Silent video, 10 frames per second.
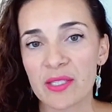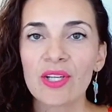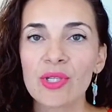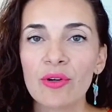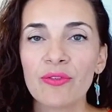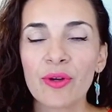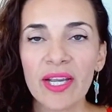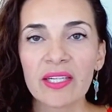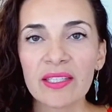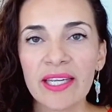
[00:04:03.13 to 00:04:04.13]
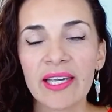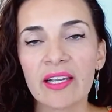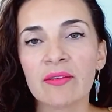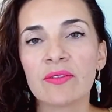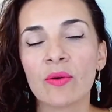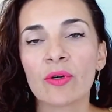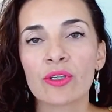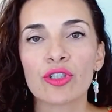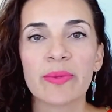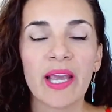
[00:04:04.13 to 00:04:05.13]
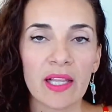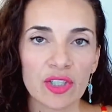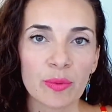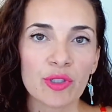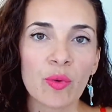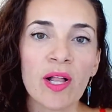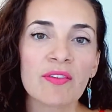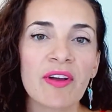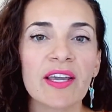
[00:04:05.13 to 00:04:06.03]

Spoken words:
So for Italy, in order to be eligible to qualify,